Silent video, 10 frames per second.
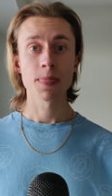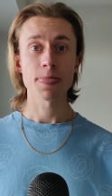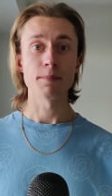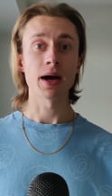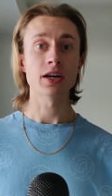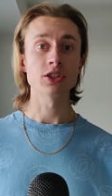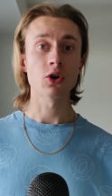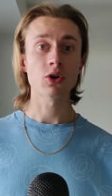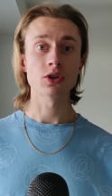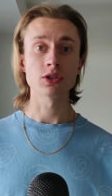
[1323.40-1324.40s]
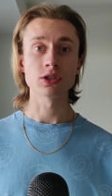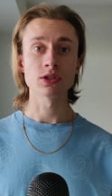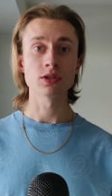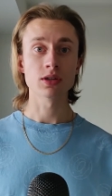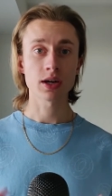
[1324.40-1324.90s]
met a
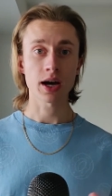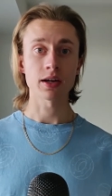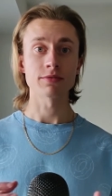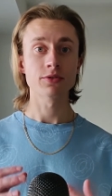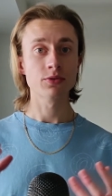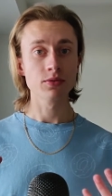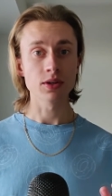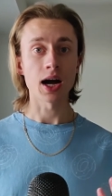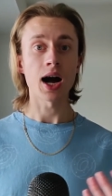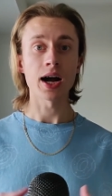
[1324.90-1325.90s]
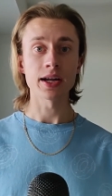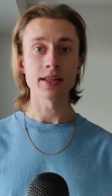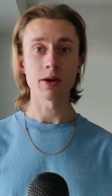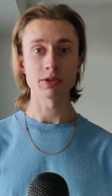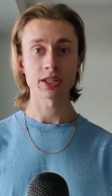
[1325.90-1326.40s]
local kind of guy
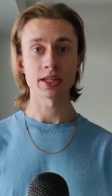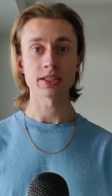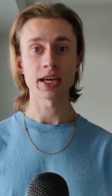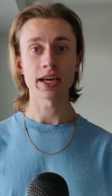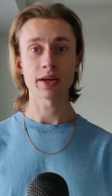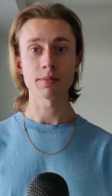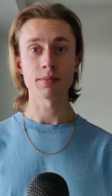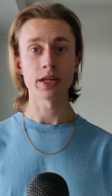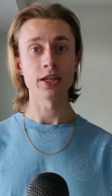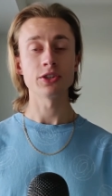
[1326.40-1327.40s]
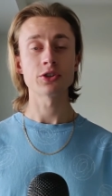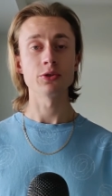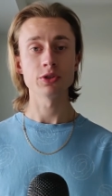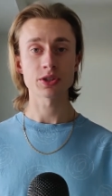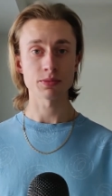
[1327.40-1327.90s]
that was going to take him and
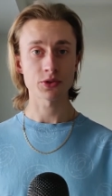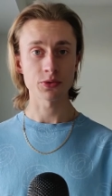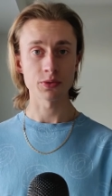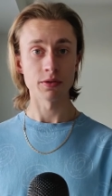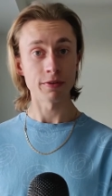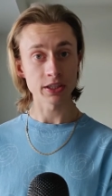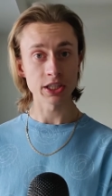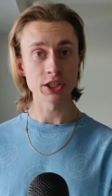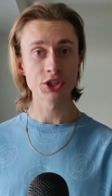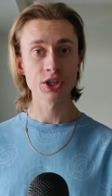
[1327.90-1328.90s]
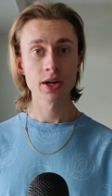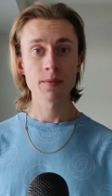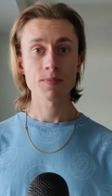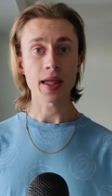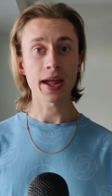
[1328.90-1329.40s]
introduce him to the village.
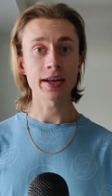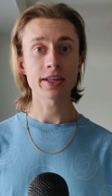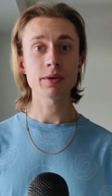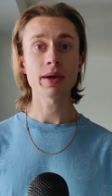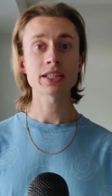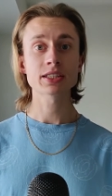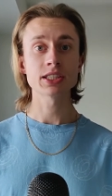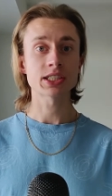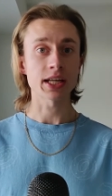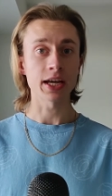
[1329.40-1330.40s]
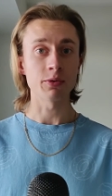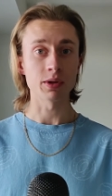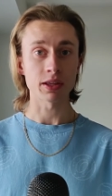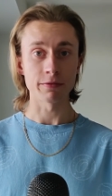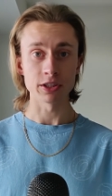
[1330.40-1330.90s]
And he basically stayed
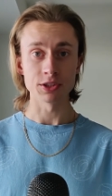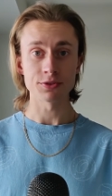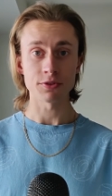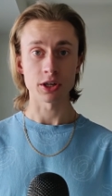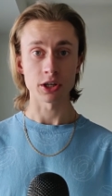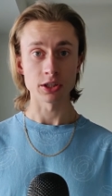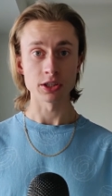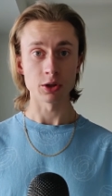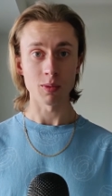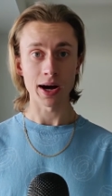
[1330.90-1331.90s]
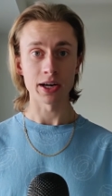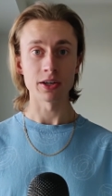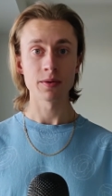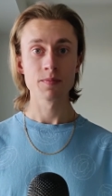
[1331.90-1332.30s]
with the village for a good little while.